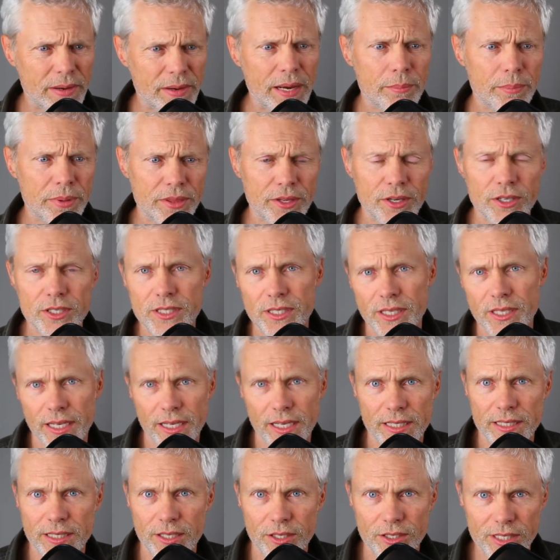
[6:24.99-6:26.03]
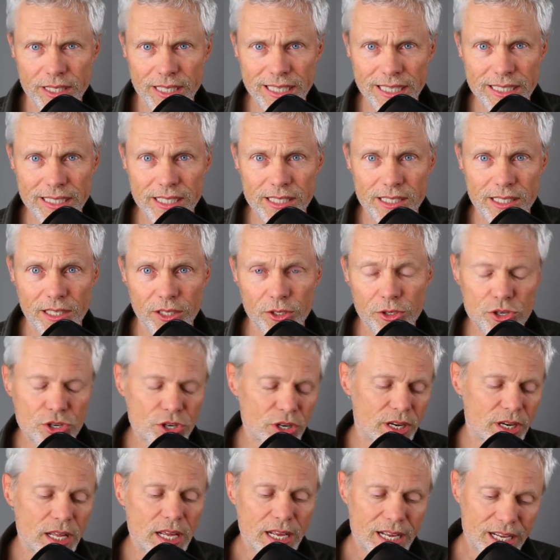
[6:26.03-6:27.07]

but there's there's an easy solution.